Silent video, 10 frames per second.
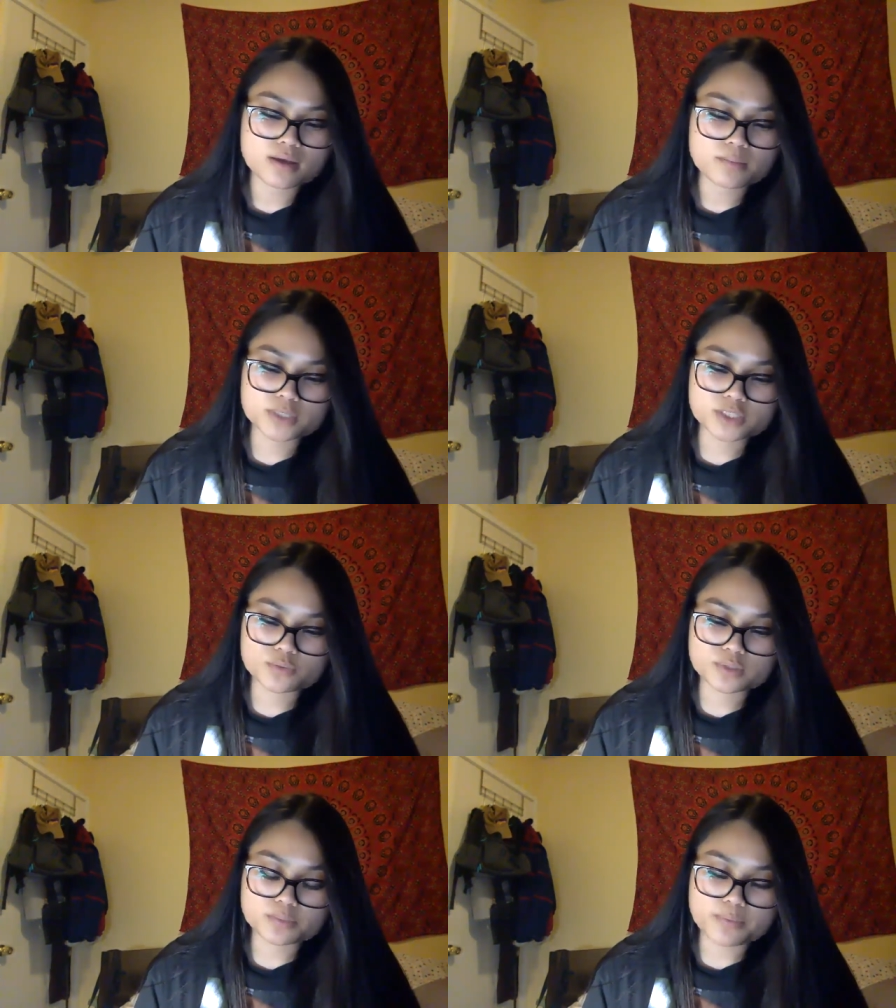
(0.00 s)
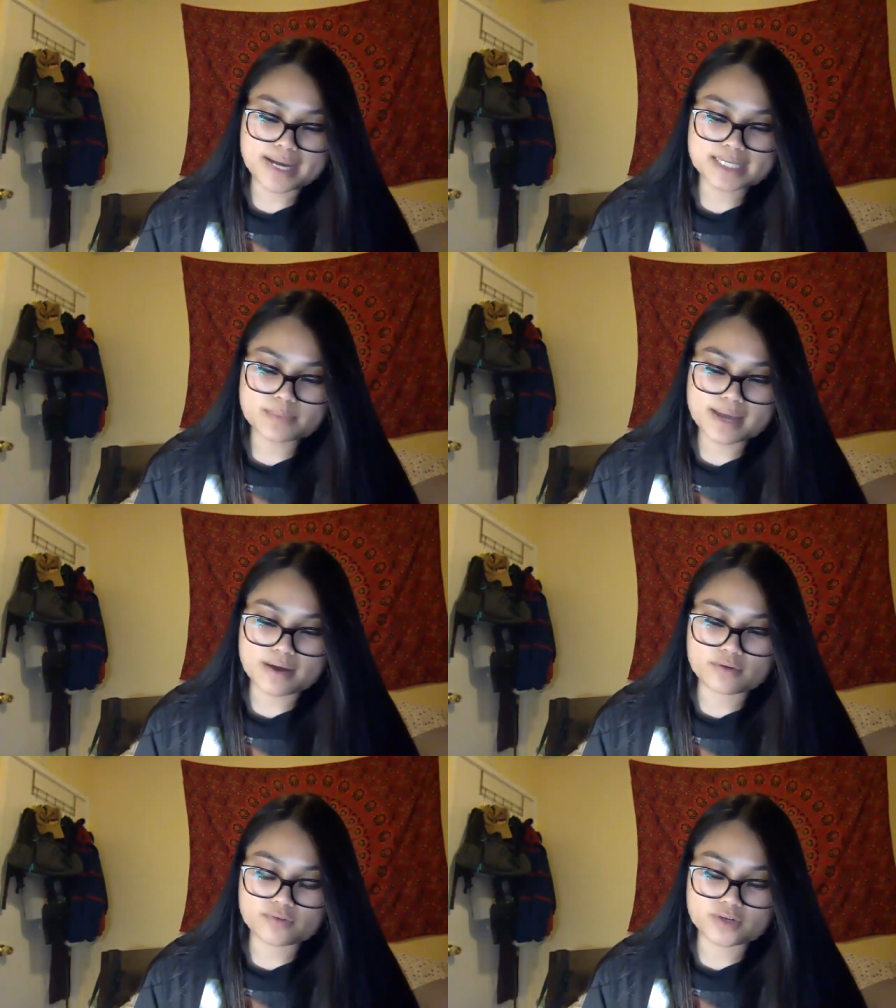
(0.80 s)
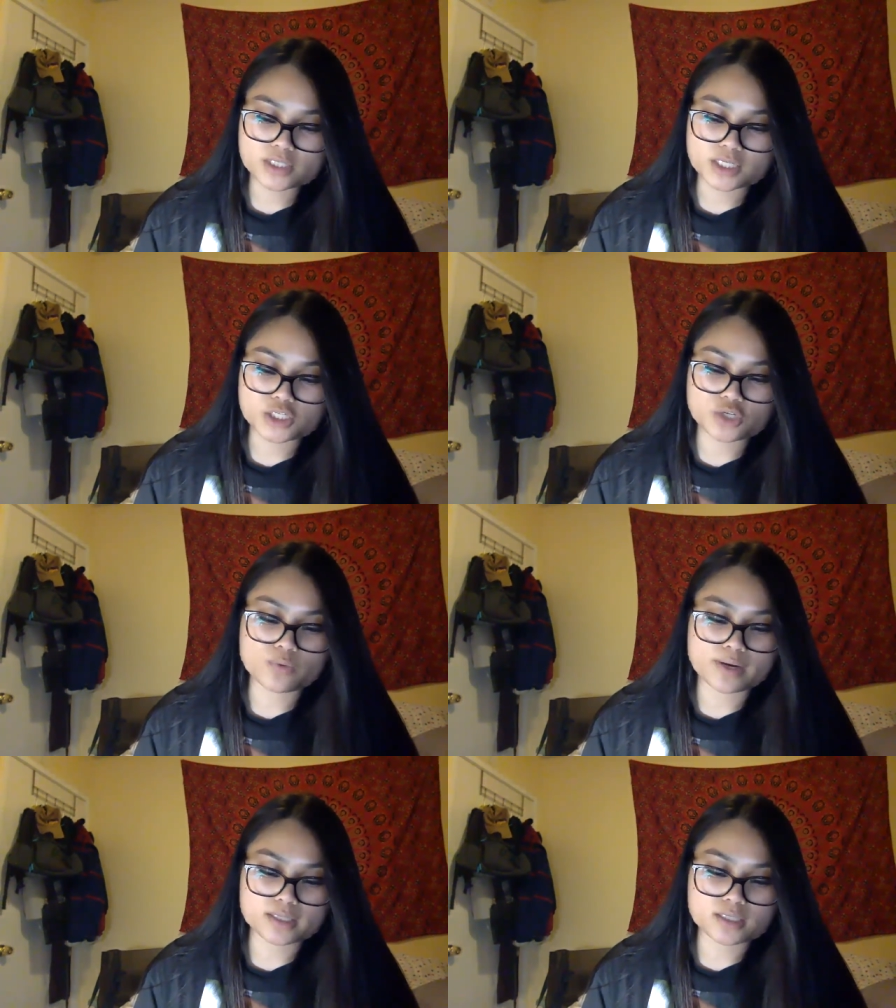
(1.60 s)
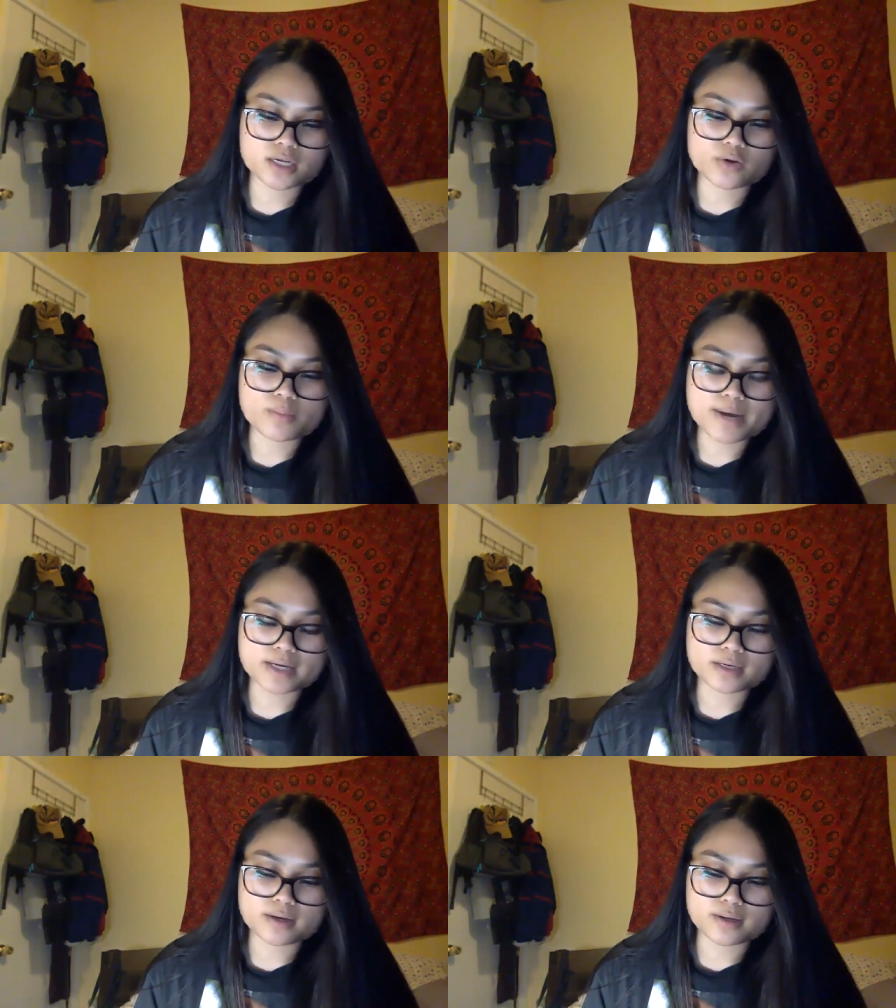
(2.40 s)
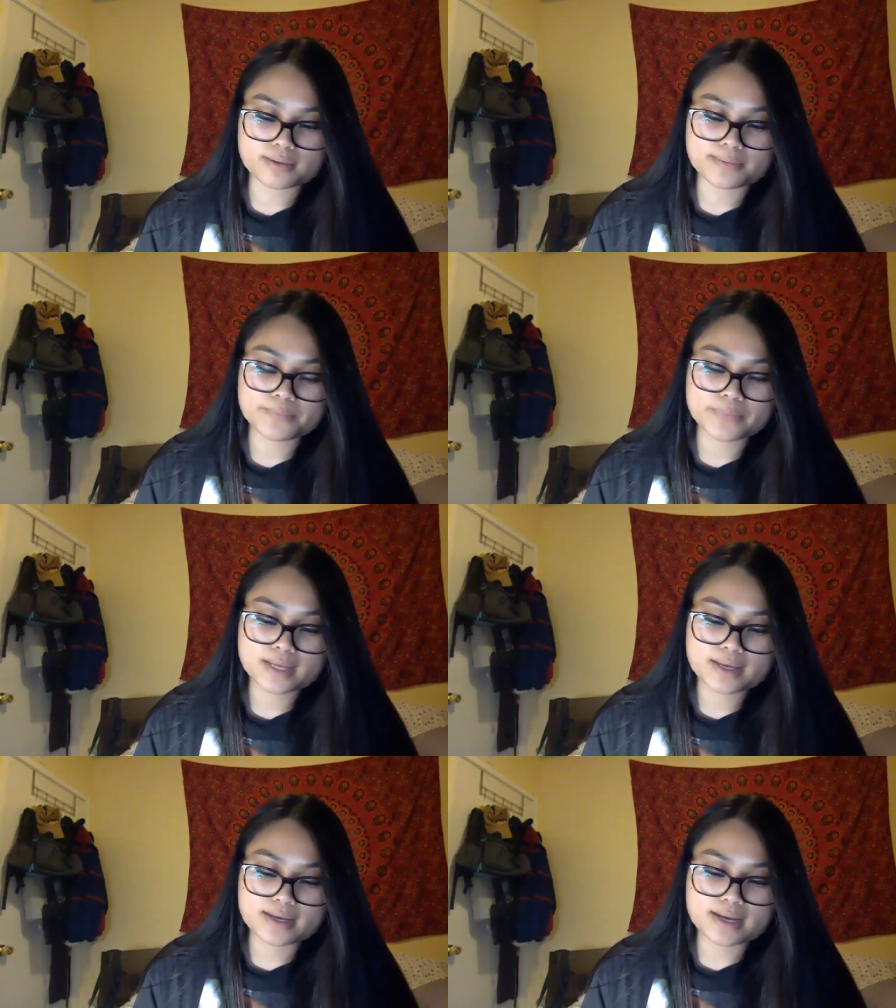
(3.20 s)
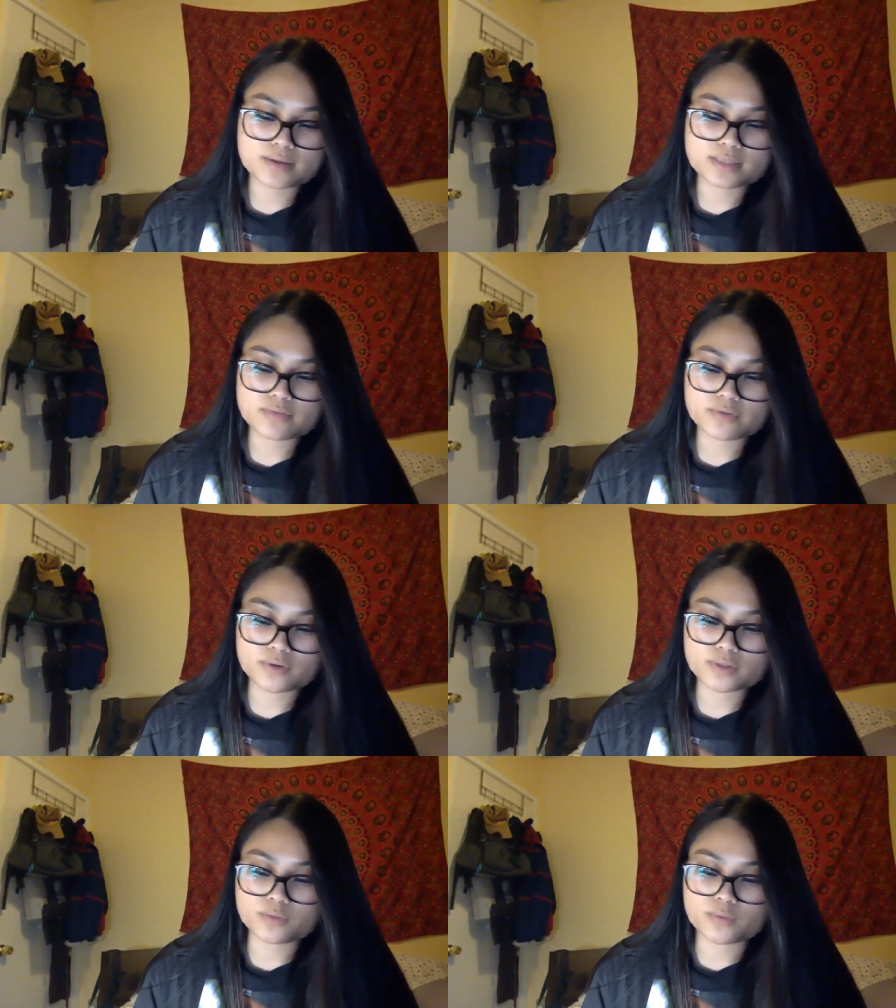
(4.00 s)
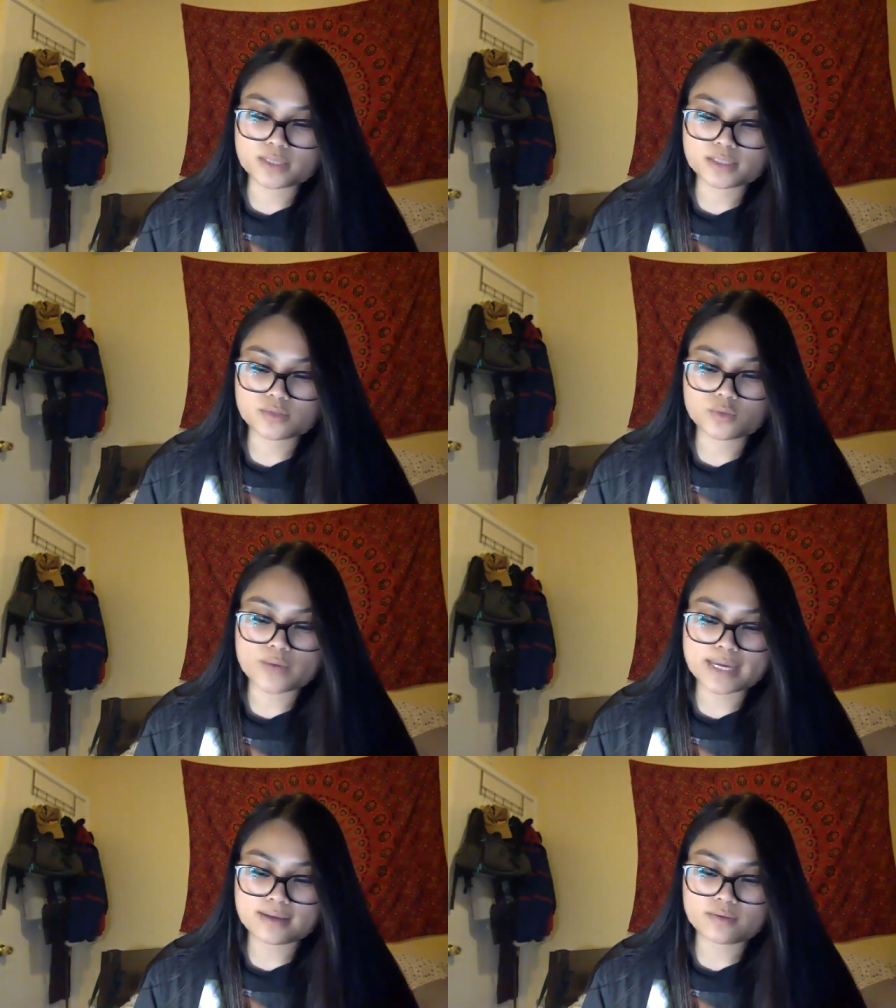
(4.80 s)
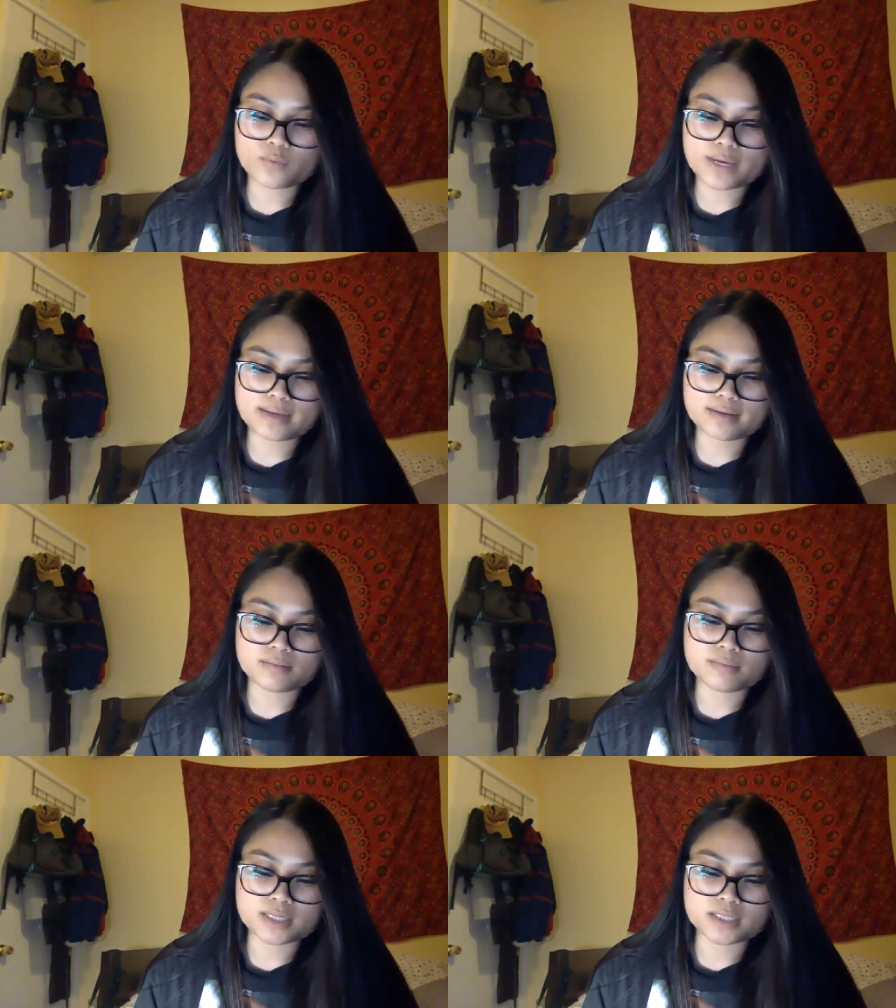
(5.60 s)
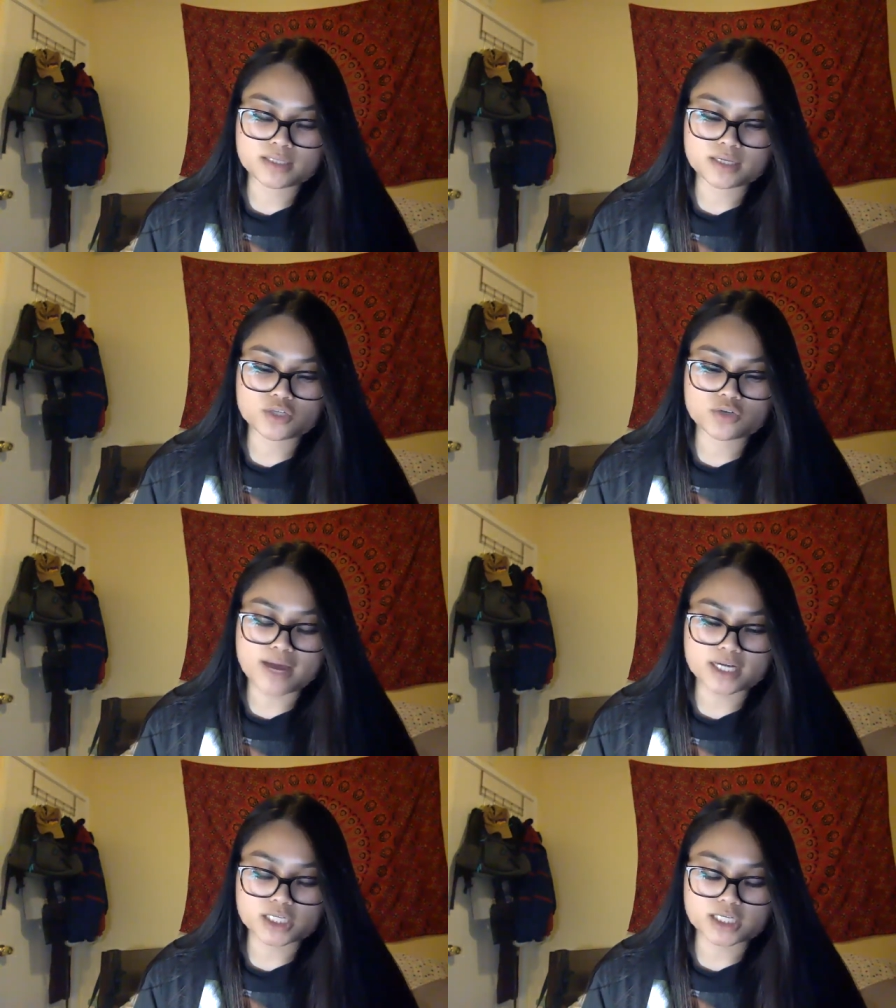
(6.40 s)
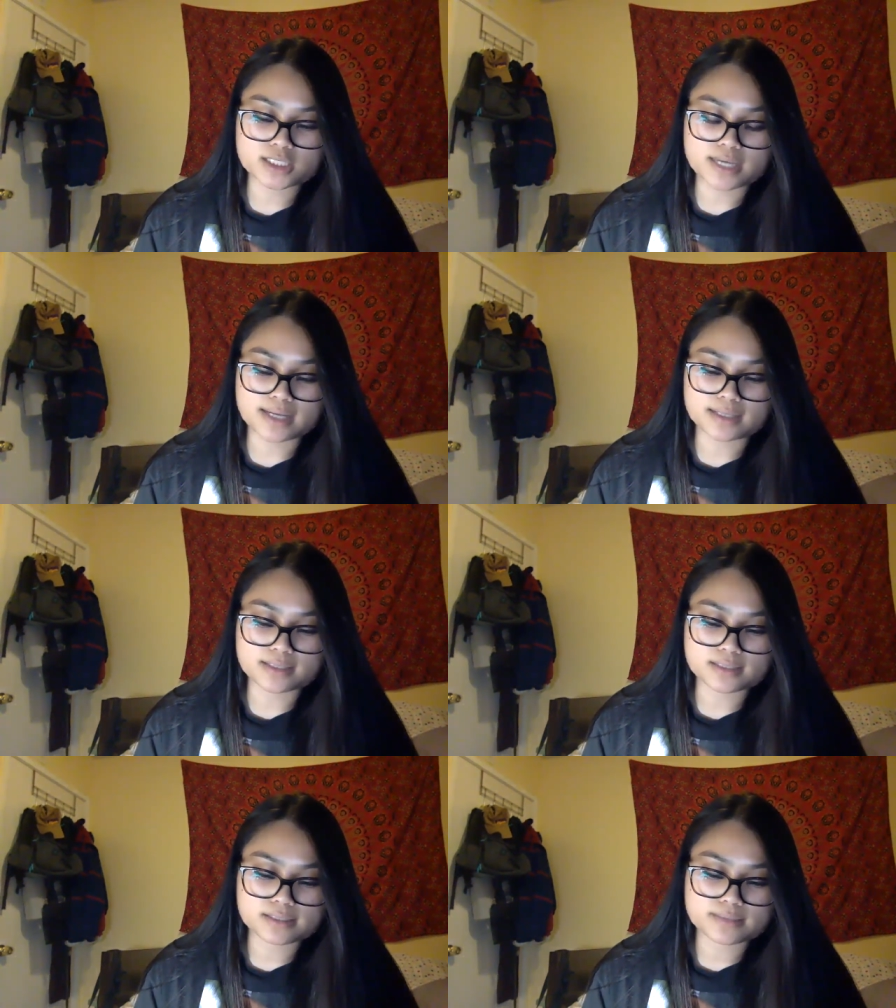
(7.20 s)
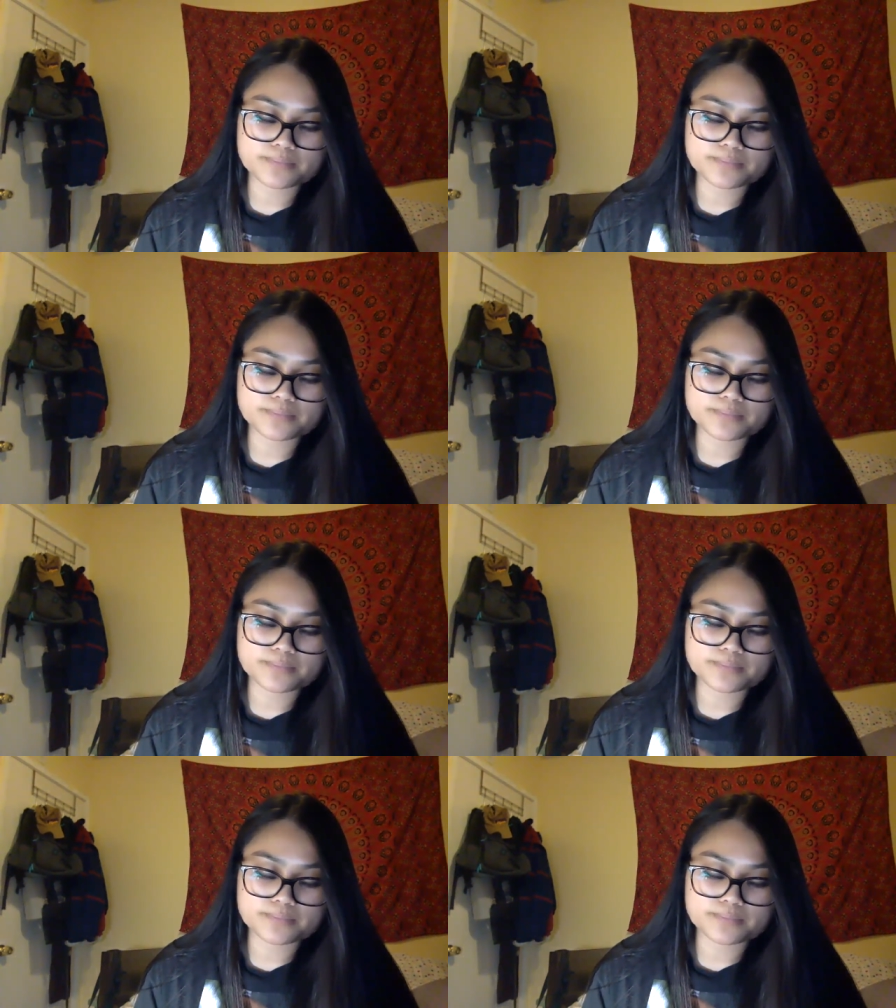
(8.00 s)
but she was surprised by how fiercely she wanted to know about it all and how difficult it was to wait and wait amid such crashing silence.